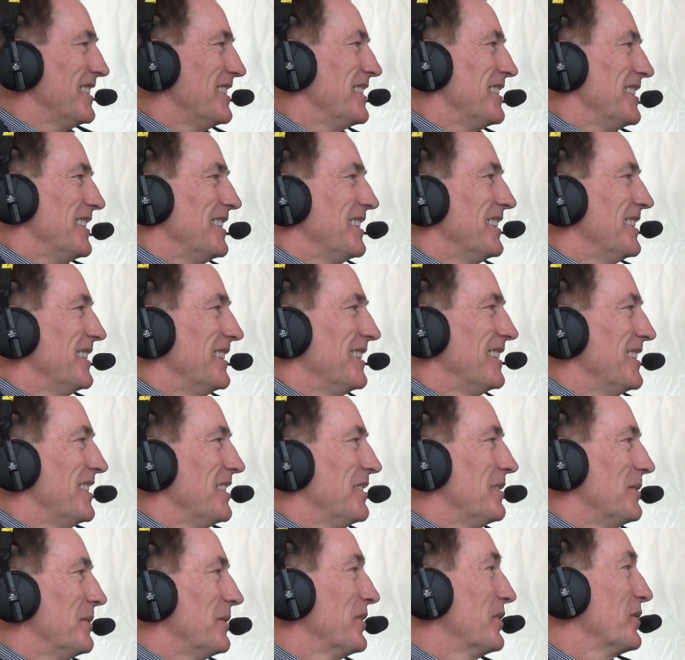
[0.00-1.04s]
you and I
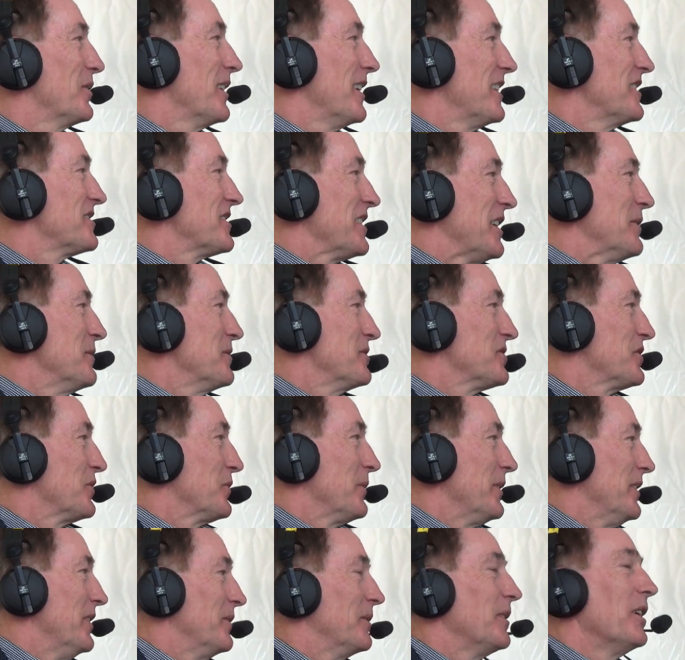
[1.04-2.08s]
never well, You guys always
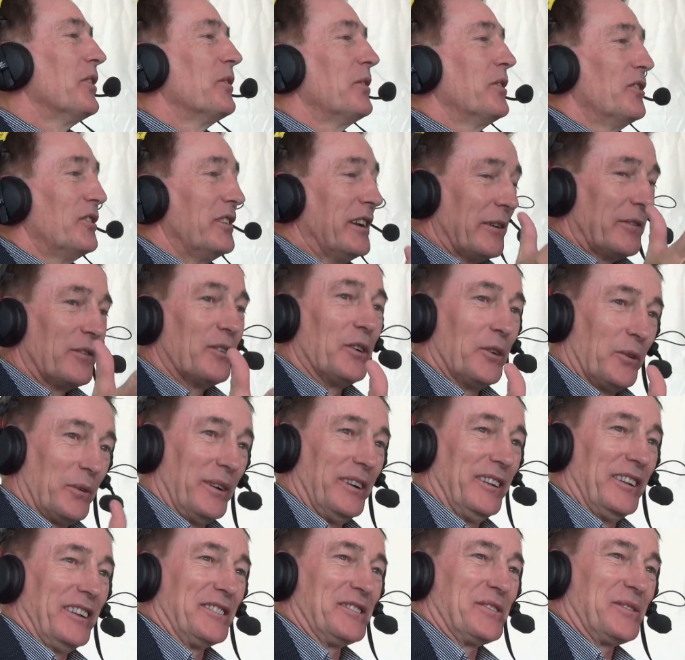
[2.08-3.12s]
agree. Oh, you never
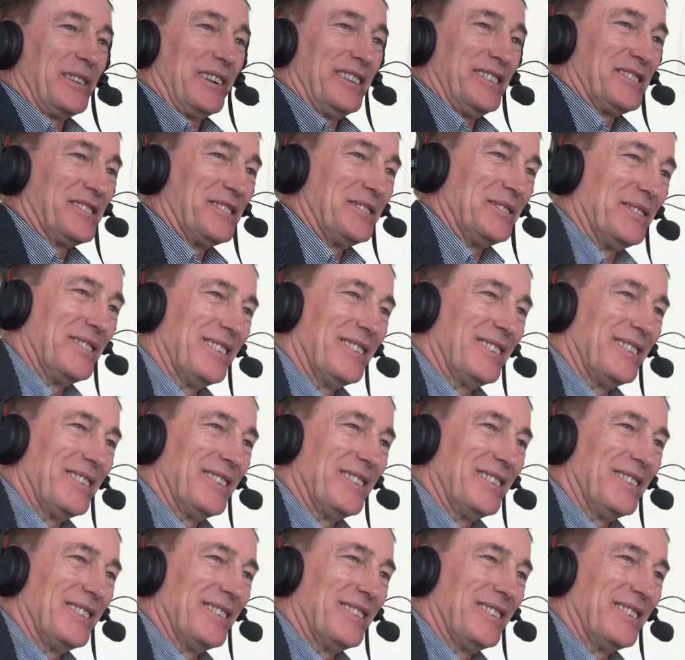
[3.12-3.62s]
agree. That's right. I've